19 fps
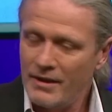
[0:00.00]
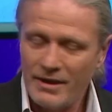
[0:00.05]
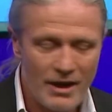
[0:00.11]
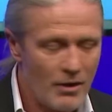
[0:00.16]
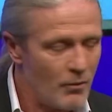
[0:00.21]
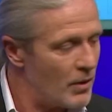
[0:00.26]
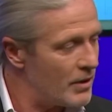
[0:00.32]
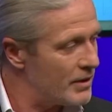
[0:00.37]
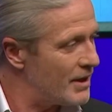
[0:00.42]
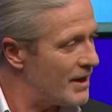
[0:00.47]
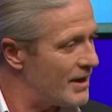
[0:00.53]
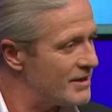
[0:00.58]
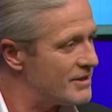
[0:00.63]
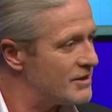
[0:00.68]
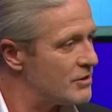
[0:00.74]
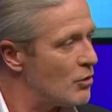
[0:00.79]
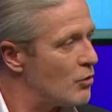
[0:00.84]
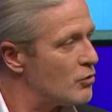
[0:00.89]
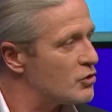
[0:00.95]
There, were, there
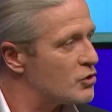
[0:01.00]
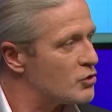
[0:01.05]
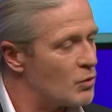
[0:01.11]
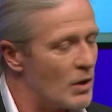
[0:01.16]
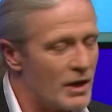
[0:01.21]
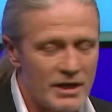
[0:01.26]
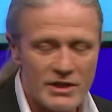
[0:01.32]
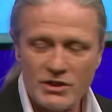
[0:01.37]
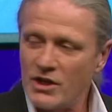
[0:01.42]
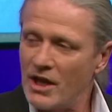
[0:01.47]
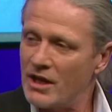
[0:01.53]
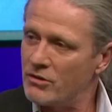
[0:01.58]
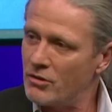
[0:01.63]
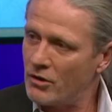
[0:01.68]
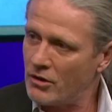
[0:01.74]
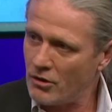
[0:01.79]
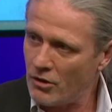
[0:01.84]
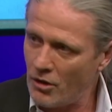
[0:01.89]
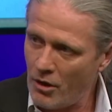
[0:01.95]
is mm. no strategy at
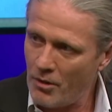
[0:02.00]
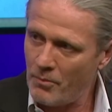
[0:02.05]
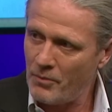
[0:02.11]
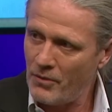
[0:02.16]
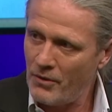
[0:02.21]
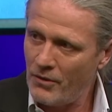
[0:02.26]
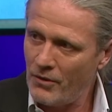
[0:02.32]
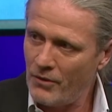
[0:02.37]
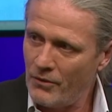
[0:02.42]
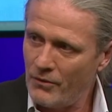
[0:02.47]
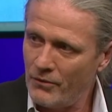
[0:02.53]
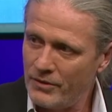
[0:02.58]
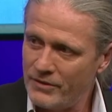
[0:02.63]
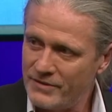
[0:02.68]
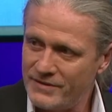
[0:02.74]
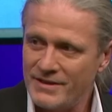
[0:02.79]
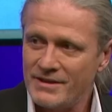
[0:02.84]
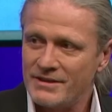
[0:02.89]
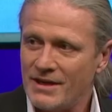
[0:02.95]
the club
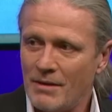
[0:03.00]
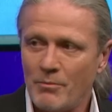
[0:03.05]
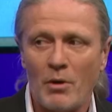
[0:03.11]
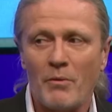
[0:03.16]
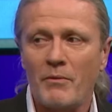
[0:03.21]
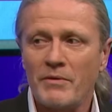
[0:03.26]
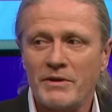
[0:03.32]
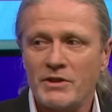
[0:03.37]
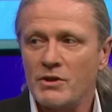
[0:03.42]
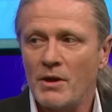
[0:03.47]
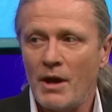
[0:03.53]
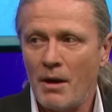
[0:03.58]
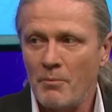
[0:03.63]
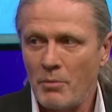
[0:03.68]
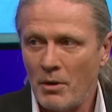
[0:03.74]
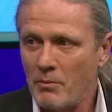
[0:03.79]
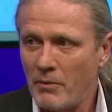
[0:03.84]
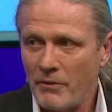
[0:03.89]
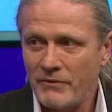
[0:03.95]
since Abramovich,
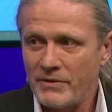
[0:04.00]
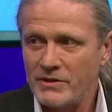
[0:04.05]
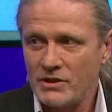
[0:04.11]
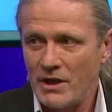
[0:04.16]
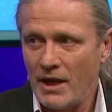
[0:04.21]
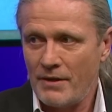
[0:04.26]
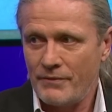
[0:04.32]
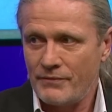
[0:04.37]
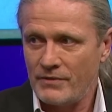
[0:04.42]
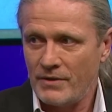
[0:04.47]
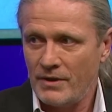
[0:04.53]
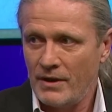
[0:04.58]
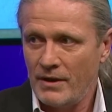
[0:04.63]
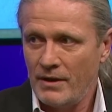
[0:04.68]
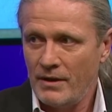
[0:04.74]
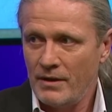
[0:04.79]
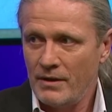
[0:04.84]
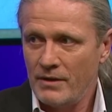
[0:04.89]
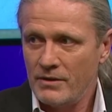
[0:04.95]
Abramovich left.
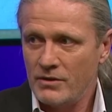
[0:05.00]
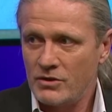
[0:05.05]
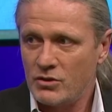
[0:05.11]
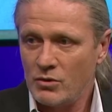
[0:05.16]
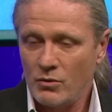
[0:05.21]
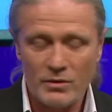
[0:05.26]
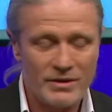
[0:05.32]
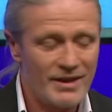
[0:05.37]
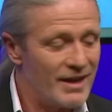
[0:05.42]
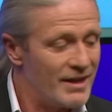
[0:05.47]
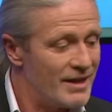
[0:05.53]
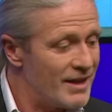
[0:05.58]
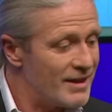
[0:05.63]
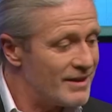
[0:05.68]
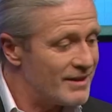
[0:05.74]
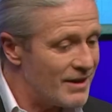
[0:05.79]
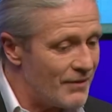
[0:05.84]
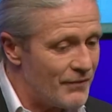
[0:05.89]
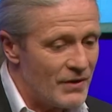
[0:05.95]
So they
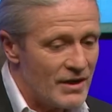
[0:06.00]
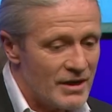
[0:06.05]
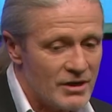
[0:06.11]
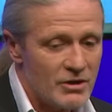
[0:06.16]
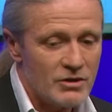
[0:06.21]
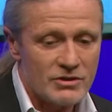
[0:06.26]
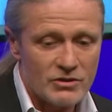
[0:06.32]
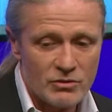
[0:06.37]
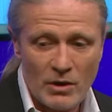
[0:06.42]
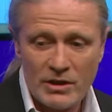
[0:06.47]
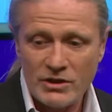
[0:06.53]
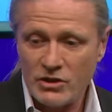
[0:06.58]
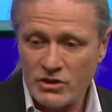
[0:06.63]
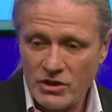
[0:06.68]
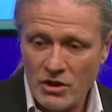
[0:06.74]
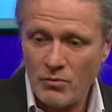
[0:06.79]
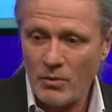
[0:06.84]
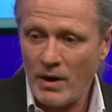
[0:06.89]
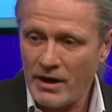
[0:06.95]
need definitely a
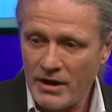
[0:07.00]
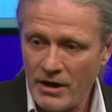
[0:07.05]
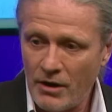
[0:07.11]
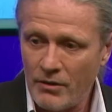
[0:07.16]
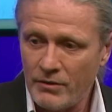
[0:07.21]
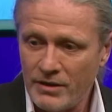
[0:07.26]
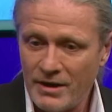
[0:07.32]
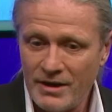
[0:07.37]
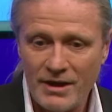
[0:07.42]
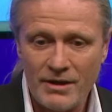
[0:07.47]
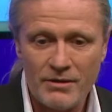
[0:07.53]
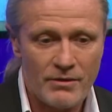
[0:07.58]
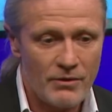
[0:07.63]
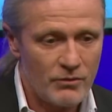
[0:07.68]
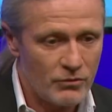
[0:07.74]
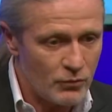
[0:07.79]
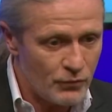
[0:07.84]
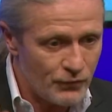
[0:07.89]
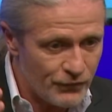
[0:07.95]
strategy right now. They need
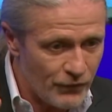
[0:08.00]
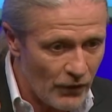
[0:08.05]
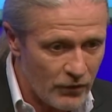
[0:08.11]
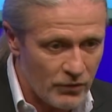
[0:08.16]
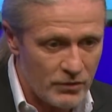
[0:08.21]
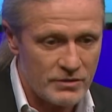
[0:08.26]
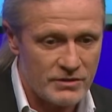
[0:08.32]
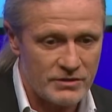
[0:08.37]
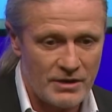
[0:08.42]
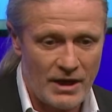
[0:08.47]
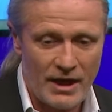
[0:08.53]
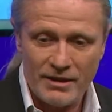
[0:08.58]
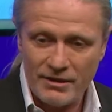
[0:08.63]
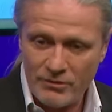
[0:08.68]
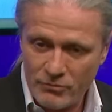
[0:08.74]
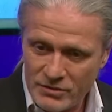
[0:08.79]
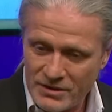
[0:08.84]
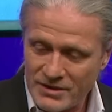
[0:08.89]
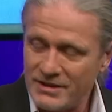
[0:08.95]
to focus
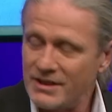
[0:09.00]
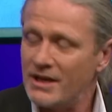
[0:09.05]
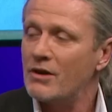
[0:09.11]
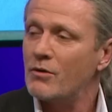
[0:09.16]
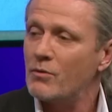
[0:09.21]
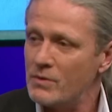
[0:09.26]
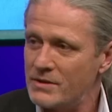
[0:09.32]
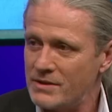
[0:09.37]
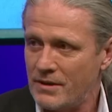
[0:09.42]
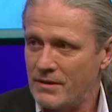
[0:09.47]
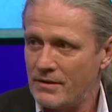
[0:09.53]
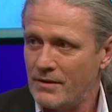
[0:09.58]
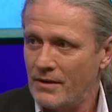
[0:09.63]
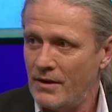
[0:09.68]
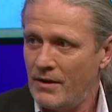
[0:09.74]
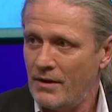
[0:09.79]
and to stick with it.